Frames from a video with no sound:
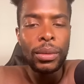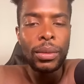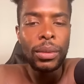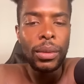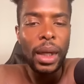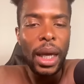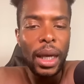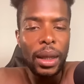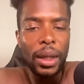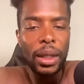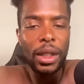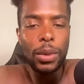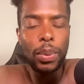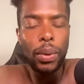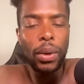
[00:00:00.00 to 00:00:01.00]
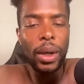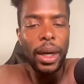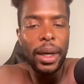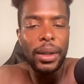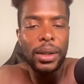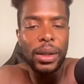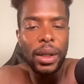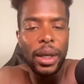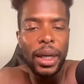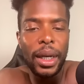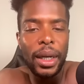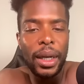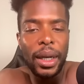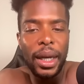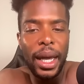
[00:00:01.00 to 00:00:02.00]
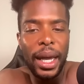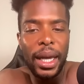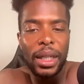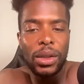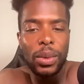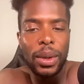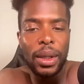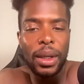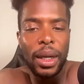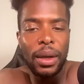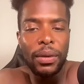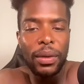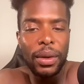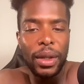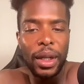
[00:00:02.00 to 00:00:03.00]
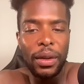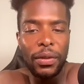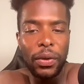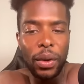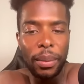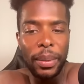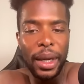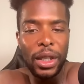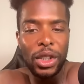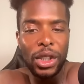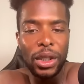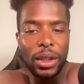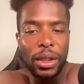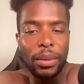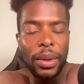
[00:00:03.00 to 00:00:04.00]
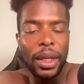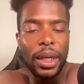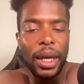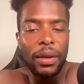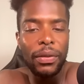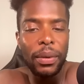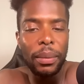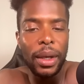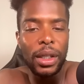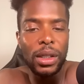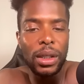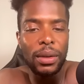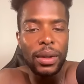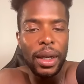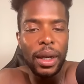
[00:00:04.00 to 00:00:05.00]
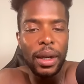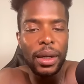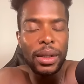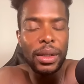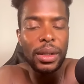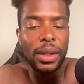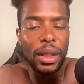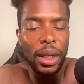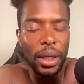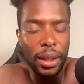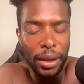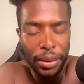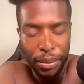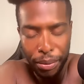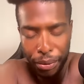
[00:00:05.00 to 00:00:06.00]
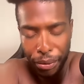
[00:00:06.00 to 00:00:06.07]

At this point, I'll start hitting her ass with a def deformation. You mean defamation of character and slander?